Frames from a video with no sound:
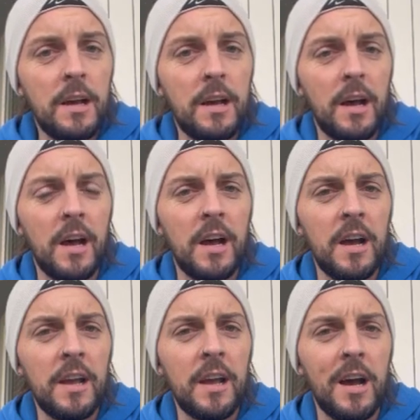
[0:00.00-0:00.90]

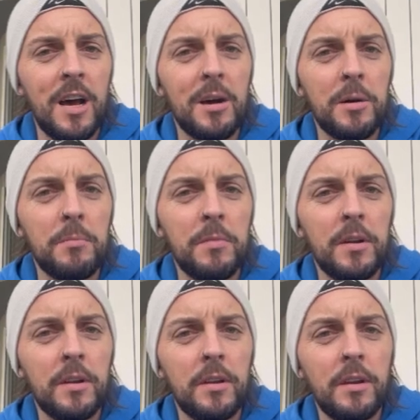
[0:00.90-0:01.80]
I am,
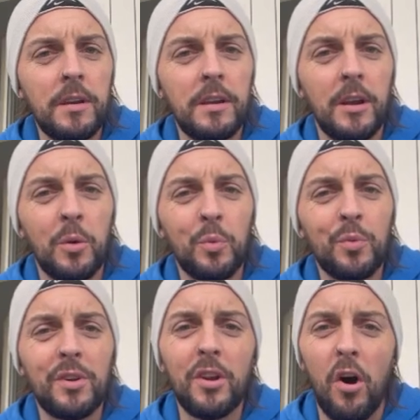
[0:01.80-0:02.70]

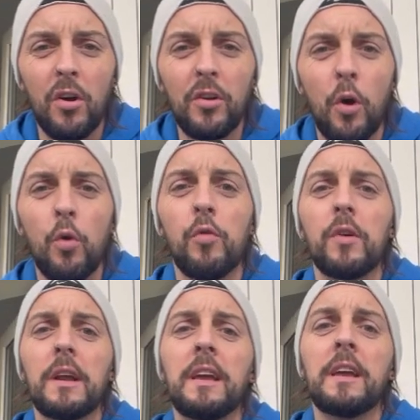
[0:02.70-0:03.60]
not
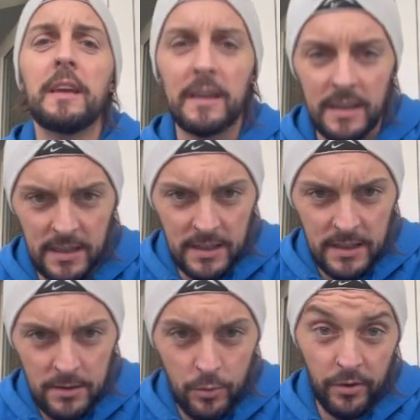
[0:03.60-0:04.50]
overly keen,
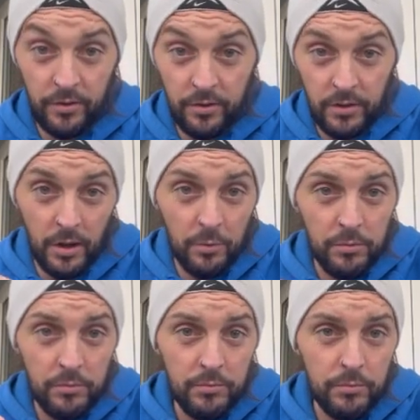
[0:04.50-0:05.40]
which,
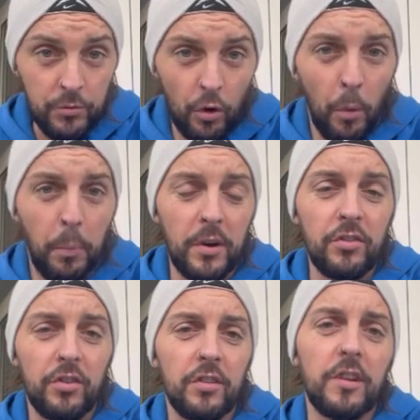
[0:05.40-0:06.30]
sort of brings
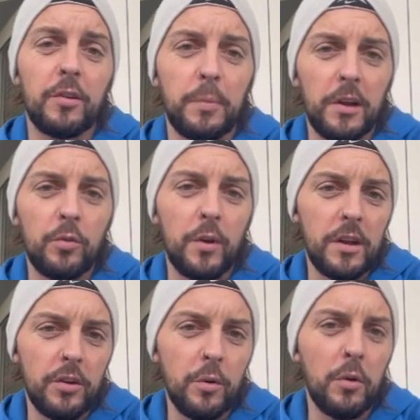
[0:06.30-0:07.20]
you to this place where
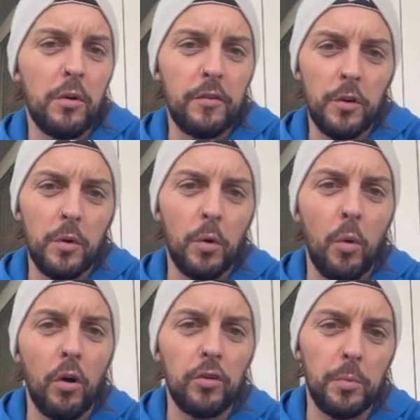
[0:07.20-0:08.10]
you do a review on a
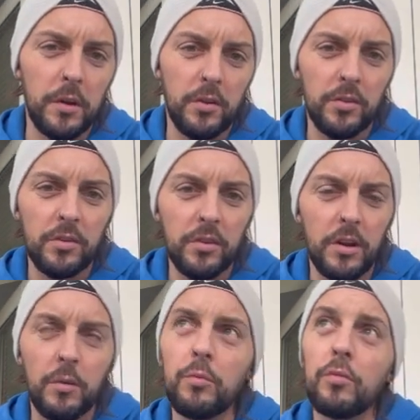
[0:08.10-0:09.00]
watch because,
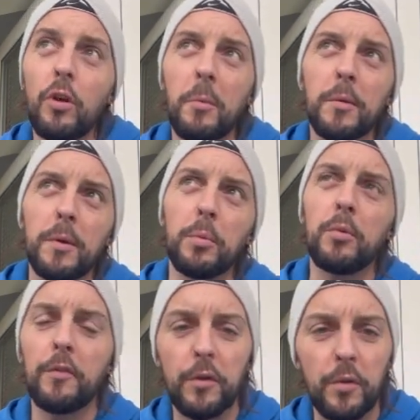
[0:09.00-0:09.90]
not many people
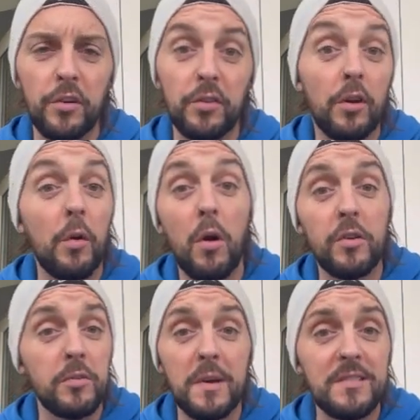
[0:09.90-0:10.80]
review things and go, oh,
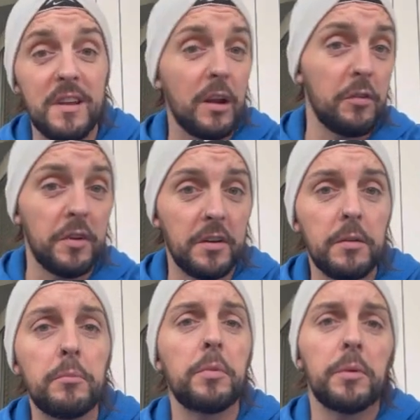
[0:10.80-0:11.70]
it's amazing, I love it.
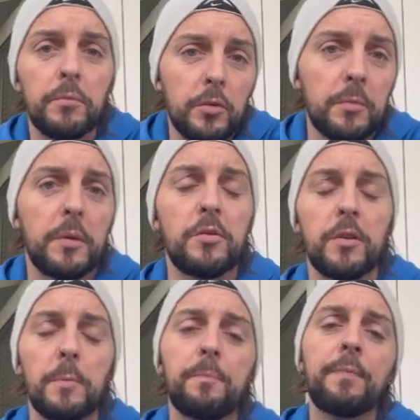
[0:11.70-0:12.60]
But sometimes you do.